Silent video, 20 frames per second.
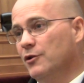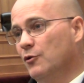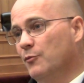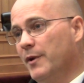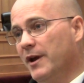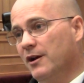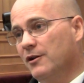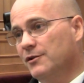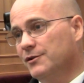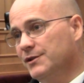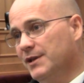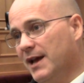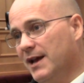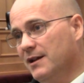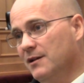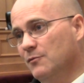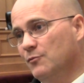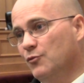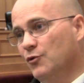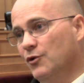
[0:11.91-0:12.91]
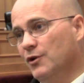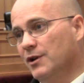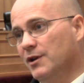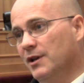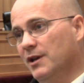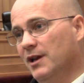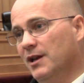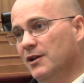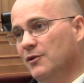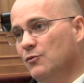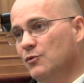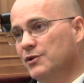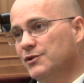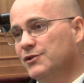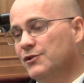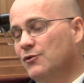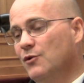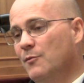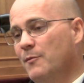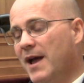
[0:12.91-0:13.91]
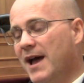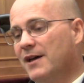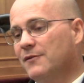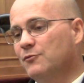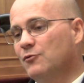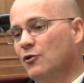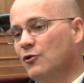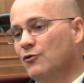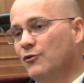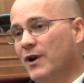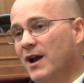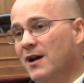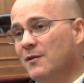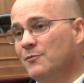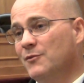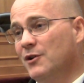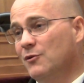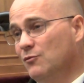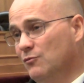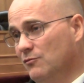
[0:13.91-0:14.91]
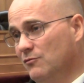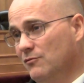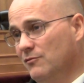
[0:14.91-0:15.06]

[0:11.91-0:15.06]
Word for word: no parents had input, and it was to a math program that,